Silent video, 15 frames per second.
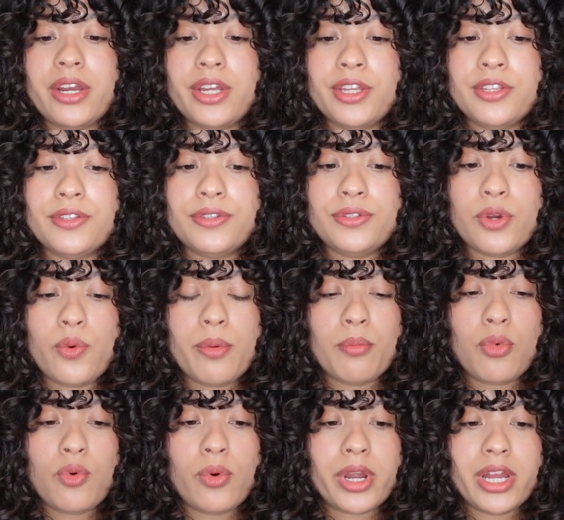is so
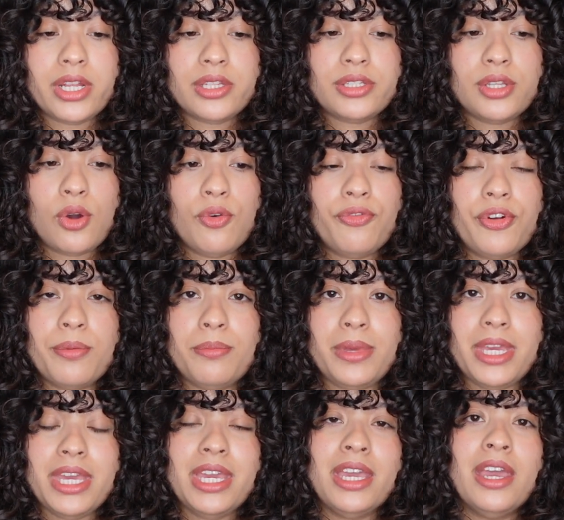important. So for
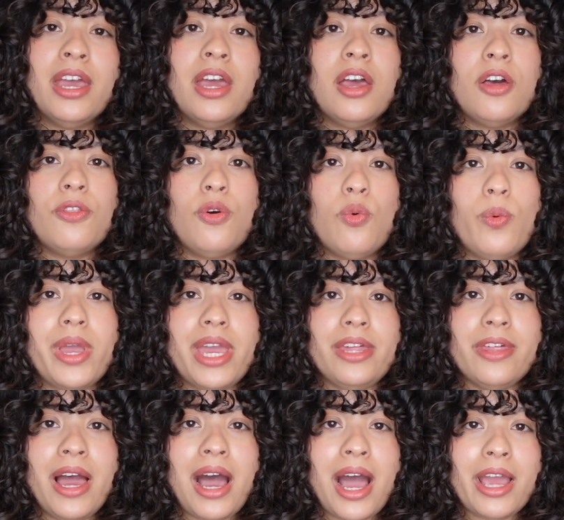me, the way
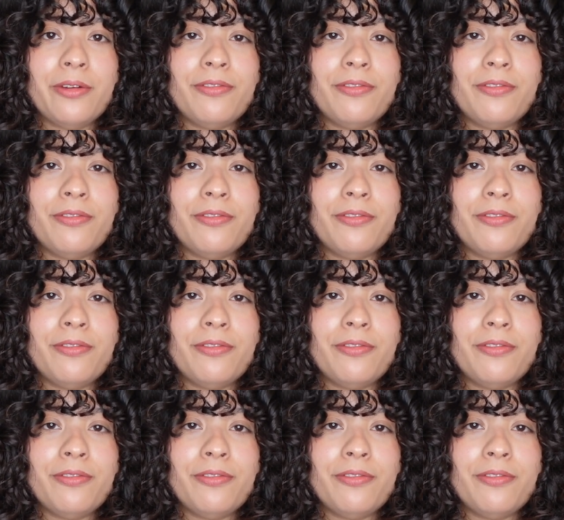that I